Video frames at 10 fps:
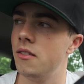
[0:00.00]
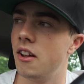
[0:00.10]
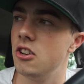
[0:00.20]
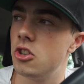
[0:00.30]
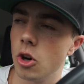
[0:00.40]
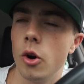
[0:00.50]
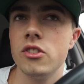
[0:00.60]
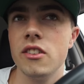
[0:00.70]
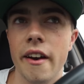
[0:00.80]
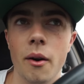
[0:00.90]
that he
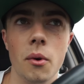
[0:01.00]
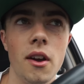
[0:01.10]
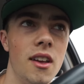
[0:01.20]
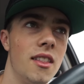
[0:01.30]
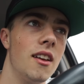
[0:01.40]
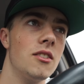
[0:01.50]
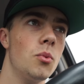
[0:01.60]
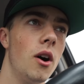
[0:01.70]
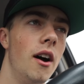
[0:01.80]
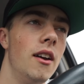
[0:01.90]
shows it that way, and that's
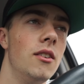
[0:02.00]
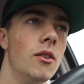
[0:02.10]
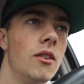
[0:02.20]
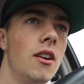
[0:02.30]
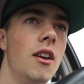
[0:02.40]
why, you know,